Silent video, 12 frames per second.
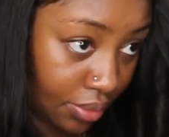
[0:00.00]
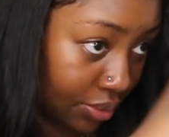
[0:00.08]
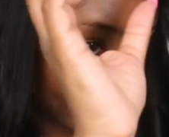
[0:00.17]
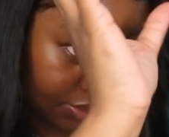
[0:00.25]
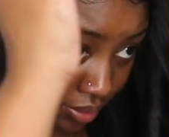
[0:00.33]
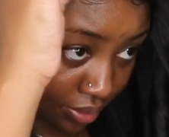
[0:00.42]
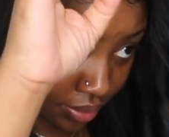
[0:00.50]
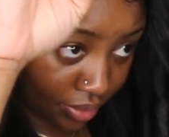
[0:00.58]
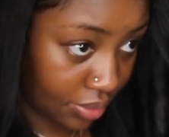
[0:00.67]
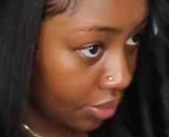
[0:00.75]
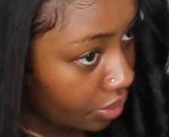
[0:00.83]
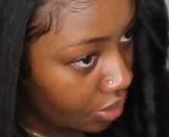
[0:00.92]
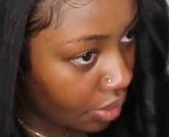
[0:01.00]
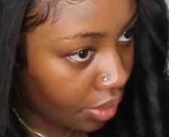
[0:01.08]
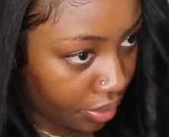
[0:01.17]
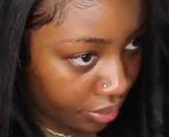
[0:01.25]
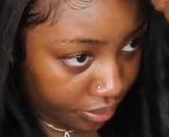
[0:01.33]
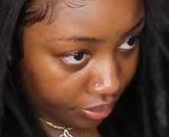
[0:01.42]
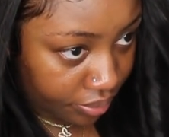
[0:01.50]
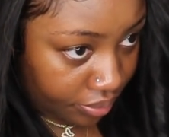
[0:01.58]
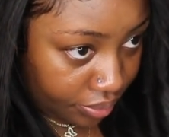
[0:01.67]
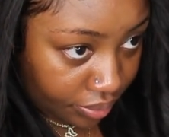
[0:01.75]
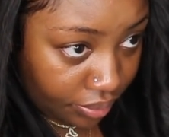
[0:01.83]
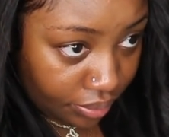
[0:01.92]
curling, um, or I'm sorry,
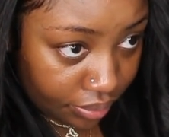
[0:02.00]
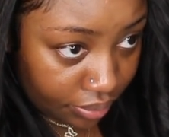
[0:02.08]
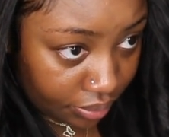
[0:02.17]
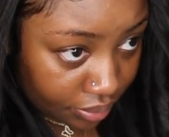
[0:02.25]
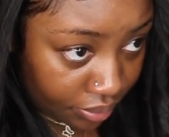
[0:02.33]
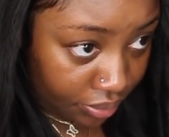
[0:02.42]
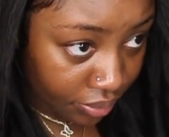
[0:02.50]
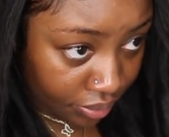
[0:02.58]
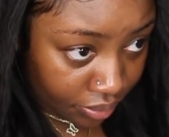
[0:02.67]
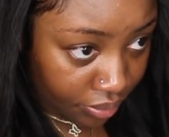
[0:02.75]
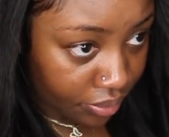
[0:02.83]
layering your hair, especially at the